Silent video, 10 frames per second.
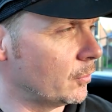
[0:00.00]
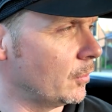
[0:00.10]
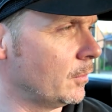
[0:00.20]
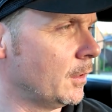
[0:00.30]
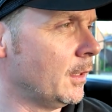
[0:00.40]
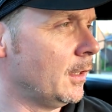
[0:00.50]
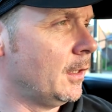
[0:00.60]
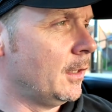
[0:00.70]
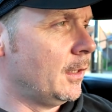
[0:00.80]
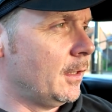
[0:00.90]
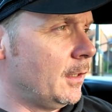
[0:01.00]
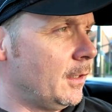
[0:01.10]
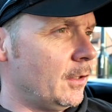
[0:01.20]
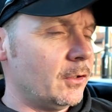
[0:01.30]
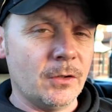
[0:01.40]

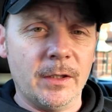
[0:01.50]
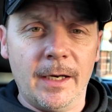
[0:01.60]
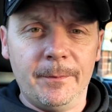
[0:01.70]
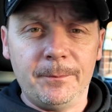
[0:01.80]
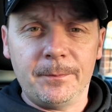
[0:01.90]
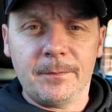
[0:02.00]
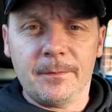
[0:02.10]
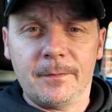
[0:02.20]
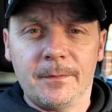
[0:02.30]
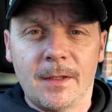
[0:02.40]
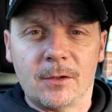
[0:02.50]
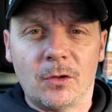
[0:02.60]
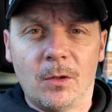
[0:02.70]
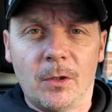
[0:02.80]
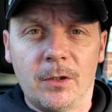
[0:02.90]
So yeah, that's
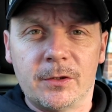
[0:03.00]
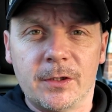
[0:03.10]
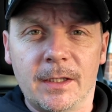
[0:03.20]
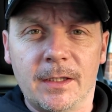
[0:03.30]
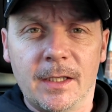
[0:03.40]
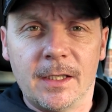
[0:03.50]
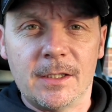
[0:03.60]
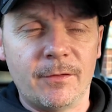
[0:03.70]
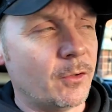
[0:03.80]
all I wanted to say. Take it easy,